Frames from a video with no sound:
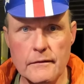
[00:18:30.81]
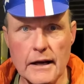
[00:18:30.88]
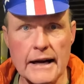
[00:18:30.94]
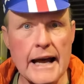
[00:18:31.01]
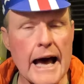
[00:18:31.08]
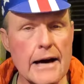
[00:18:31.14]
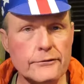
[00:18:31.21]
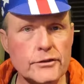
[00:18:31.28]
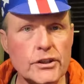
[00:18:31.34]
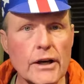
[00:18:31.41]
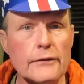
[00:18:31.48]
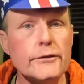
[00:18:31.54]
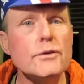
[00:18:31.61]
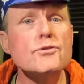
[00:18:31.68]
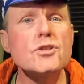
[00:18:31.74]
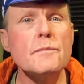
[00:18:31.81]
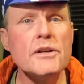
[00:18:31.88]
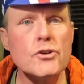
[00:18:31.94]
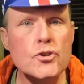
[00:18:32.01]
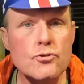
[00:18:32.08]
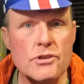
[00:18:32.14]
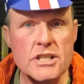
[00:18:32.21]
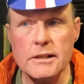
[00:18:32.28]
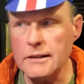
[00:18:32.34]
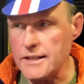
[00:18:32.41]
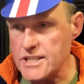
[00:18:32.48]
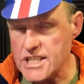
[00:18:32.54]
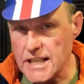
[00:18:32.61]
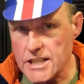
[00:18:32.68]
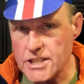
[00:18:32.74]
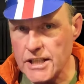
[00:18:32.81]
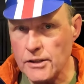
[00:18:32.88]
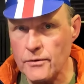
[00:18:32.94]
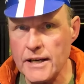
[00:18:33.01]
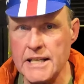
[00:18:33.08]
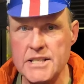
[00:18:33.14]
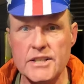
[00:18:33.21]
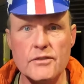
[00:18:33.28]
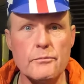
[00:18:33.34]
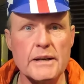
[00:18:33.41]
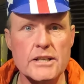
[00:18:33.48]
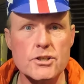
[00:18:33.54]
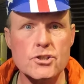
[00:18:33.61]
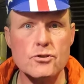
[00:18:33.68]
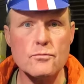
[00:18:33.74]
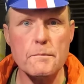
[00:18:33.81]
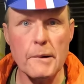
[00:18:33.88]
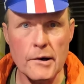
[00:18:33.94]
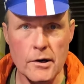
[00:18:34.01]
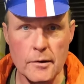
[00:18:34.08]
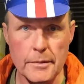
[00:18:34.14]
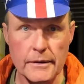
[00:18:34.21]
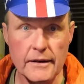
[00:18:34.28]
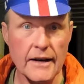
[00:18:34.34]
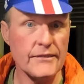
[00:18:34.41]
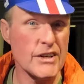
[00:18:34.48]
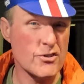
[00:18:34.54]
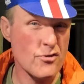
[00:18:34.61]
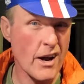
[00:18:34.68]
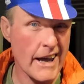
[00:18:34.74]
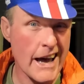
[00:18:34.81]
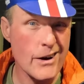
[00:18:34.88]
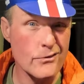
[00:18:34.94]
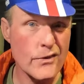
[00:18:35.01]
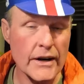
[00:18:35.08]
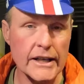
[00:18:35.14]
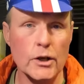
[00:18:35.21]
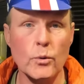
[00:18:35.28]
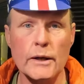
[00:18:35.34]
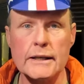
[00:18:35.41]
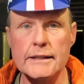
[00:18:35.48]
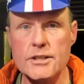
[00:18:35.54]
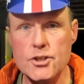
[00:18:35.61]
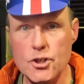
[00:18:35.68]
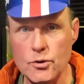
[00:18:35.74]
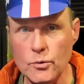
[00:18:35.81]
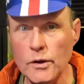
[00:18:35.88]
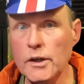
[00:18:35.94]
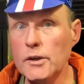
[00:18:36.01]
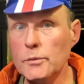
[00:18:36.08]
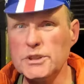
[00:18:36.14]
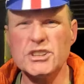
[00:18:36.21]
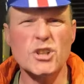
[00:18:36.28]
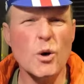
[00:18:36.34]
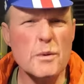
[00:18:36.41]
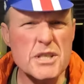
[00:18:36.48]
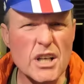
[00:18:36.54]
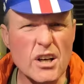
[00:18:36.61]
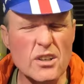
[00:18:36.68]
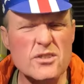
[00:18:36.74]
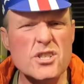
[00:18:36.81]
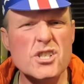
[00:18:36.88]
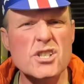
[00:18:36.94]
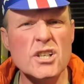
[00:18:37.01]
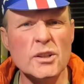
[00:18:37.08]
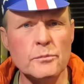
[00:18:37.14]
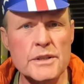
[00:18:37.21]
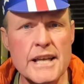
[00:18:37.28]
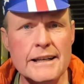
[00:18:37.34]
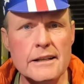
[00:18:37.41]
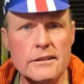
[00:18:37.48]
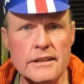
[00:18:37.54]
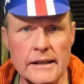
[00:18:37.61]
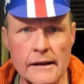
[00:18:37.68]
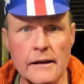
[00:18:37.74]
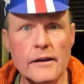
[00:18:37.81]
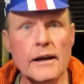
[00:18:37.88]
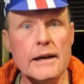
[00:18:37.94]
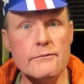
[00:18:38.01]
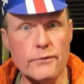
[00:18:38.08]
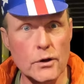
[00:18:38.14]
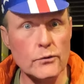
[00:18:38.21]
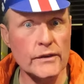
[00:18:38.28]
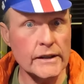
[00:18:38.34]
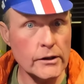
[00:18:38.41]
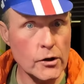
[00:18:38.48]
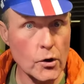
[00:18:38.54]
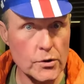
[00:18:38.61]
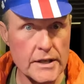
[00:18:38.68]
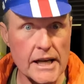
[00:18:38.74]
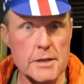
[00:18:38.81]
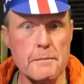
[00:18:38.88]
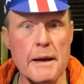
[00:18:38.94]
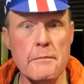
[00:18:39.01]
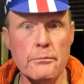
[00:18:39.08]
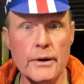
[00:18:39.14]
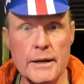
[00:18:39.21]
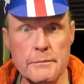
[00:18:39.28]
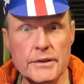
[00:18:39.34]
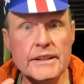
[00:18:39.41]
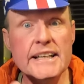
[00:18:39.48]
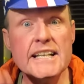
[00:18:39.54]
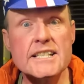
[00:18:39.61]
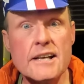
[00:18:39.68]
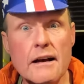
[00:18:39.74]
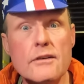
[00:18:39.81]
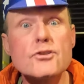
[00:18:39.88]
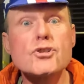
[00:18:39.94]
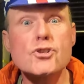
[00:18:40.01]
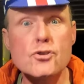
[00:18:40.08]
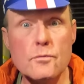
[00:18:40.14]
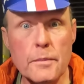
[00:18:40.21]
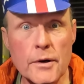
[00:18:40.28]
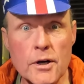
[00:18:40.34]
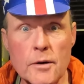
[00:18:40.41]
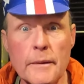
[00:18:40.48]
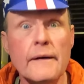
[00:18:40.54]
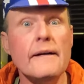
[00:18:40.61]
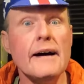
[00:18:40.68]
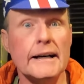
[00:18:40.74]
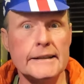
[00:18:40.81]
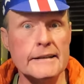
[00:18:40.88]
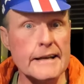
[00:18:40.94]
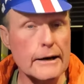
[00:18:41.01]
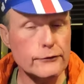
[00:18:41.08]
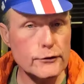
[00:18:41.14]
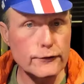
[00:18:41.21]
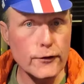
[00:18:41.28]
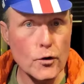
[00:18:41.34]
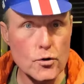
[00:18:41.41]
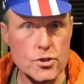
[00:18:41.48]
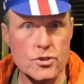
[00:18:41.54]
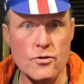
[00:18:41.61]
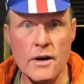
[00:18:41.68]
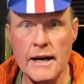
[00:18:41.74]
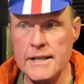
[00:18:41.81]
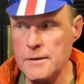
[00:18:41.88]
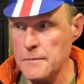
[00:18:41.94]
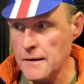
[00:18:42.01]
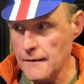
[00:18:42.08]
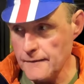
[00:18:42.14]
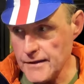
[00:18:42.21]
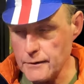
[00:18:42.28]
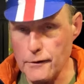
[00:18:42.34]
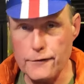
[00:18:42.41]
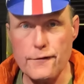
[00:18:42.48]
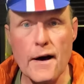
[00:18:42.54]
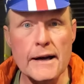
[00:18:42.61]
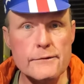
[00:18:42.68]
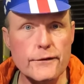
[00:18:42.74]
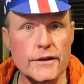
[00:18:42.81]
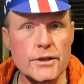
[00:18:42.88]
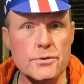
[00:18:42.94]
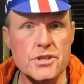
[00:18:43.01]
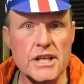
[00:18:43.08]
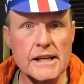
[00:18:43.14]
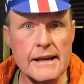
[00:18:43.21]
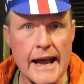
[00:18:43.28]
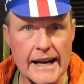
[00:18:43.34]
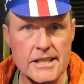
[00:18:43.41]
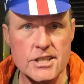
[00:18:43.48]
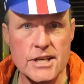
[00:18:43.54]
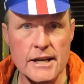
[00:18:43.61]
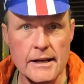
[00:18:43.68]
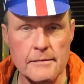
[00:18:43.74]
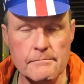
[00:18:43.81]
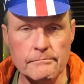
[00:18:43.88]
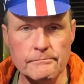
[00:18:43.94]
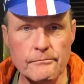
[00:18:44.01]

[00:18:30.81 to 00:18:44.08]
and I've used them in drizzle at 6 degrees and they've been superb, and they dry out very quickly too, which is always a concern with anything involving a GoreTex membrane, but these are superb. I didn't have to force dry them. They were fine for using next day.